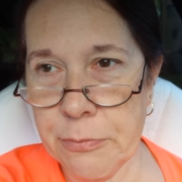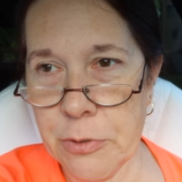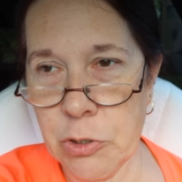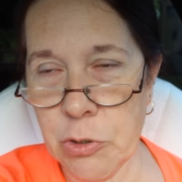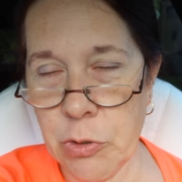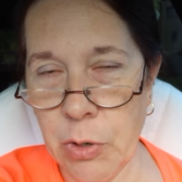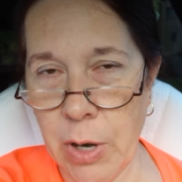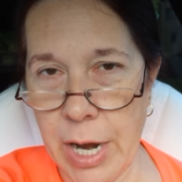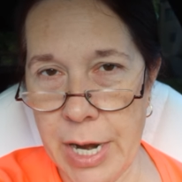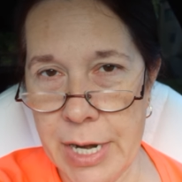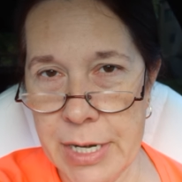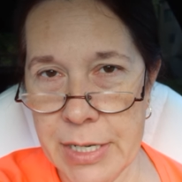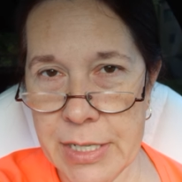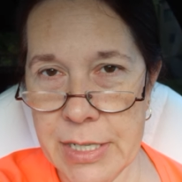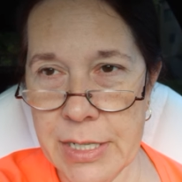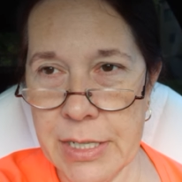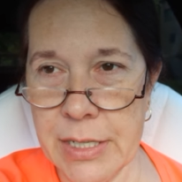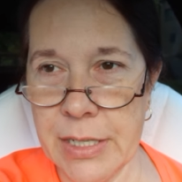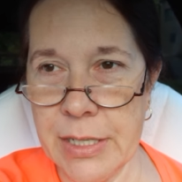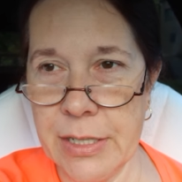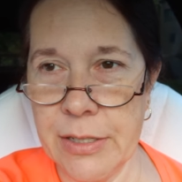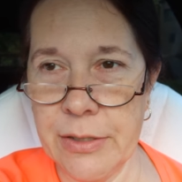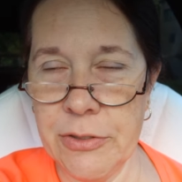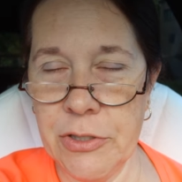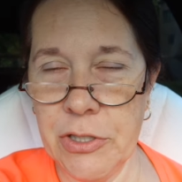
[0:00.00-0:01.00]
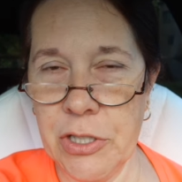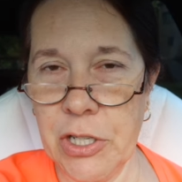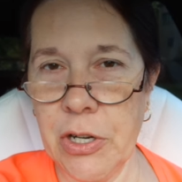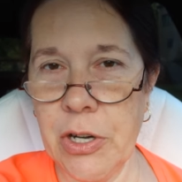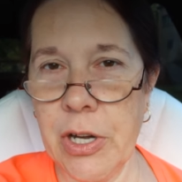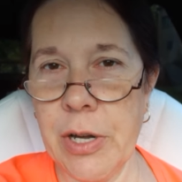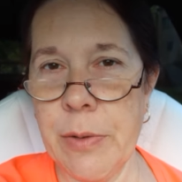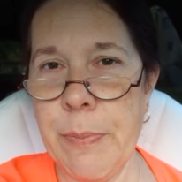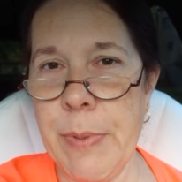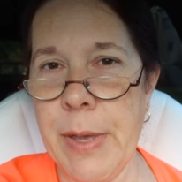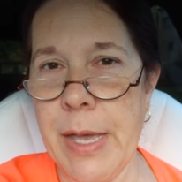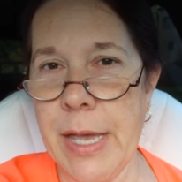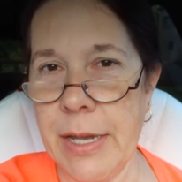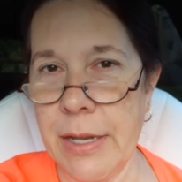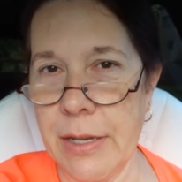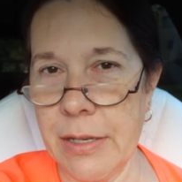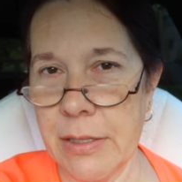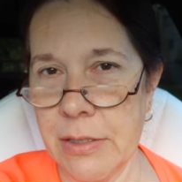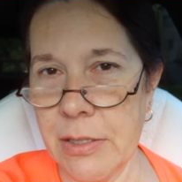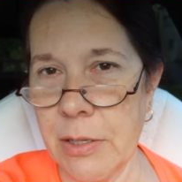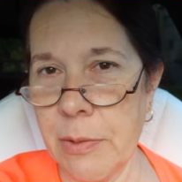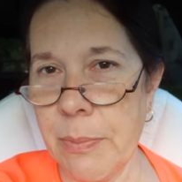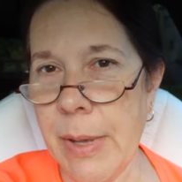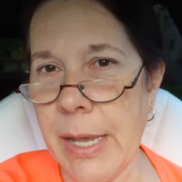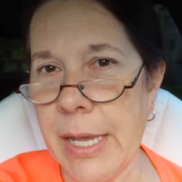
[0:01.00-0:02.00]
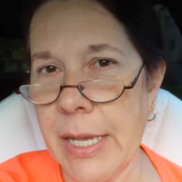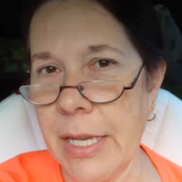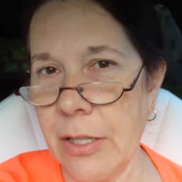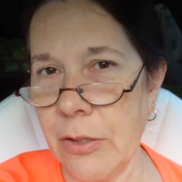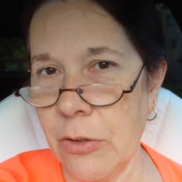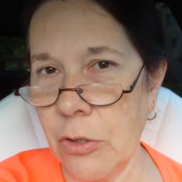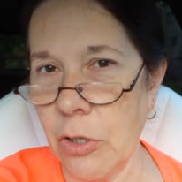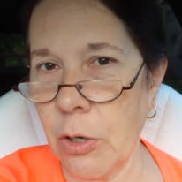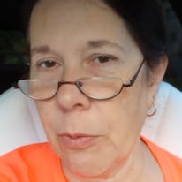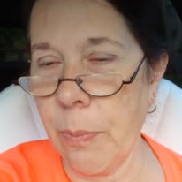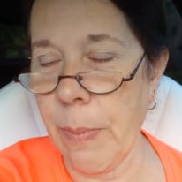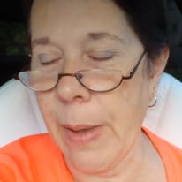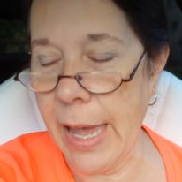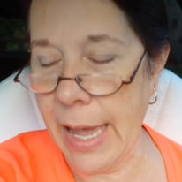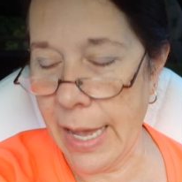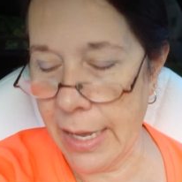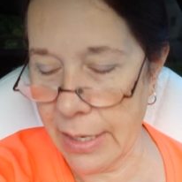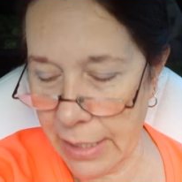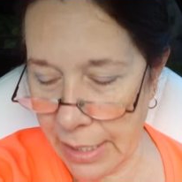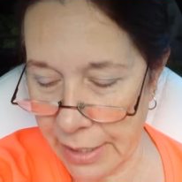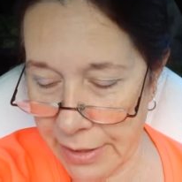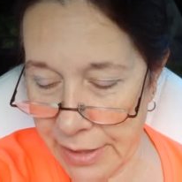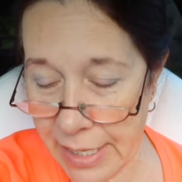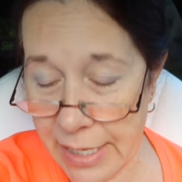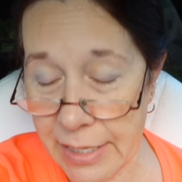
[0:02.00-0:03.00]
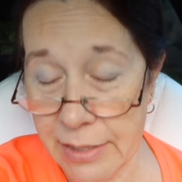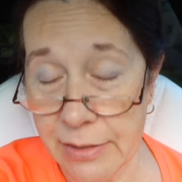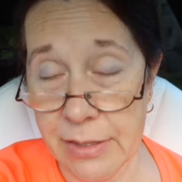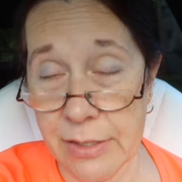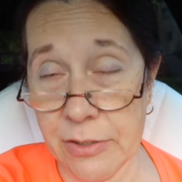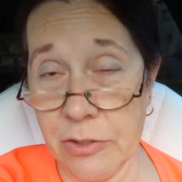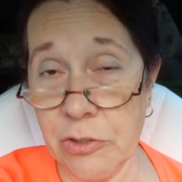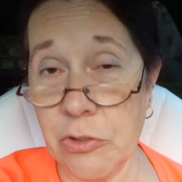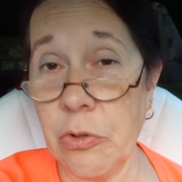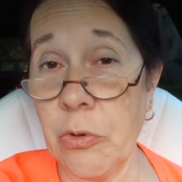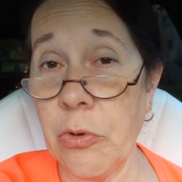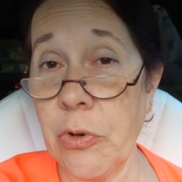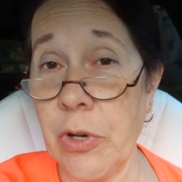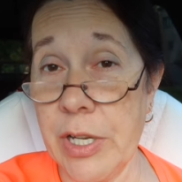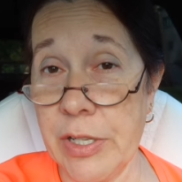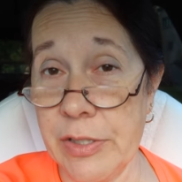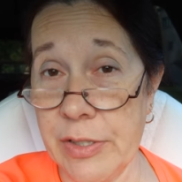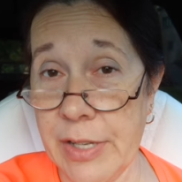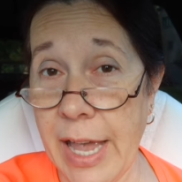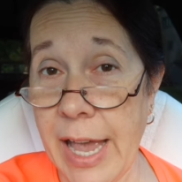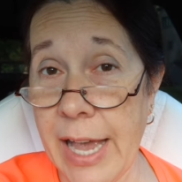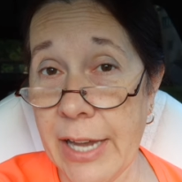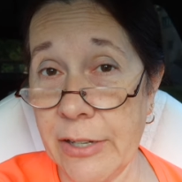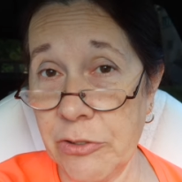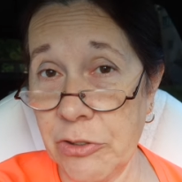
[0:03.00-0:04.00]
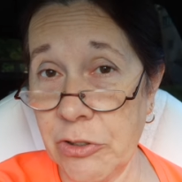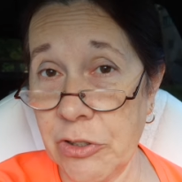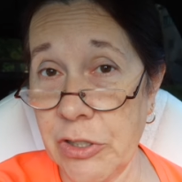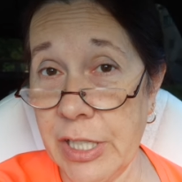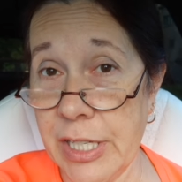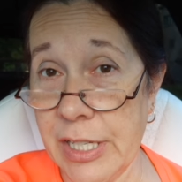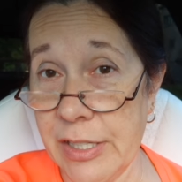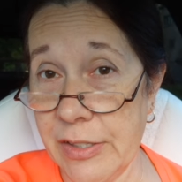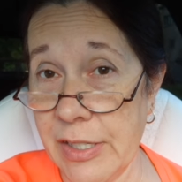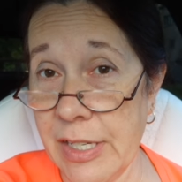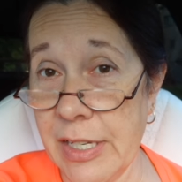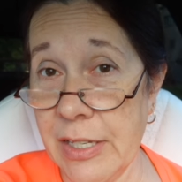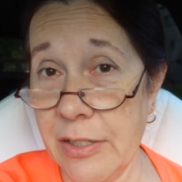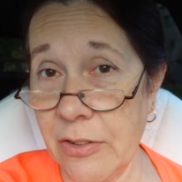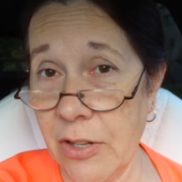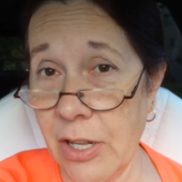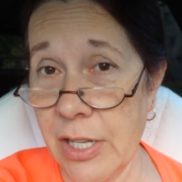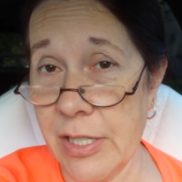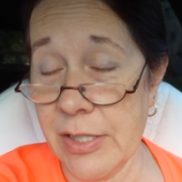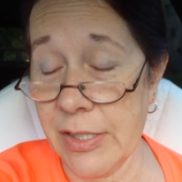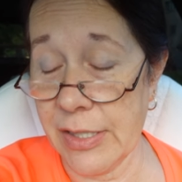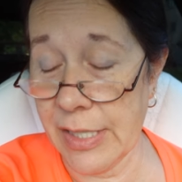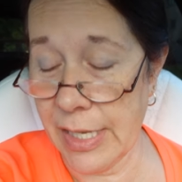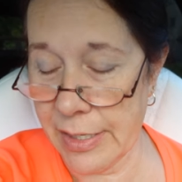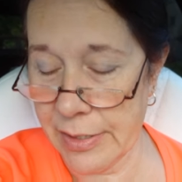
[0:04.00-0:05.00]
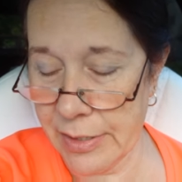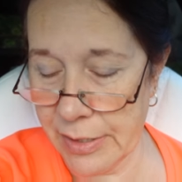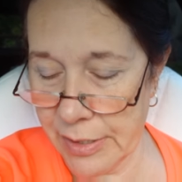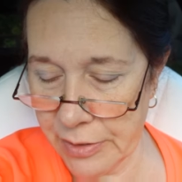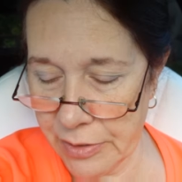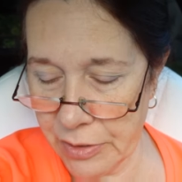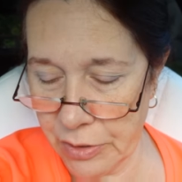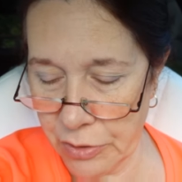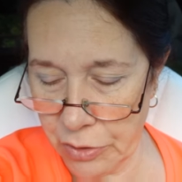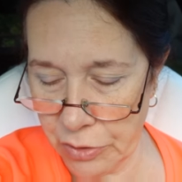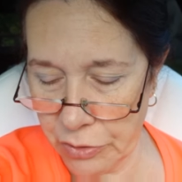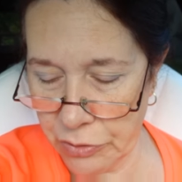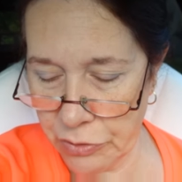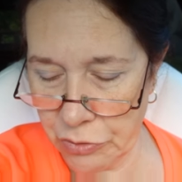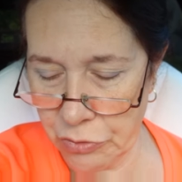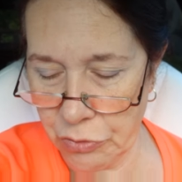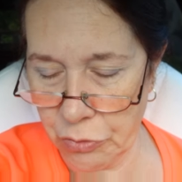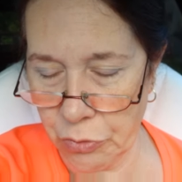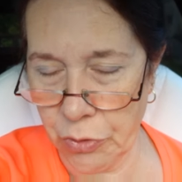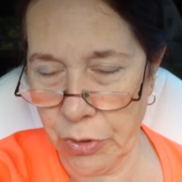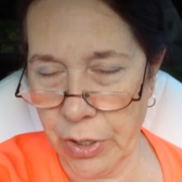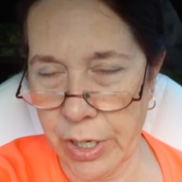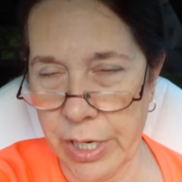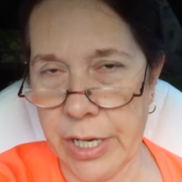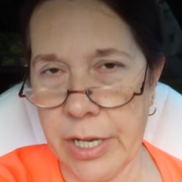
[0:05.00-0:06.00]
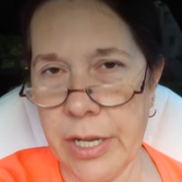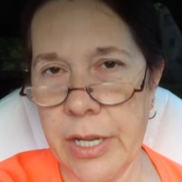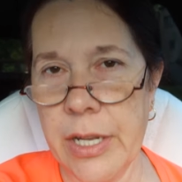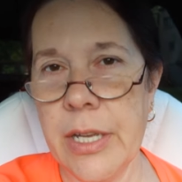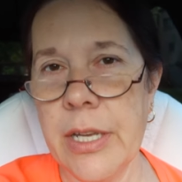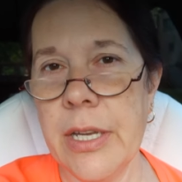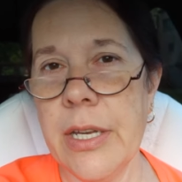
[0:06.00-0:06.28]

trying to cherry pick to make it look bad. I think the story is actually, as Elon says, is a good story.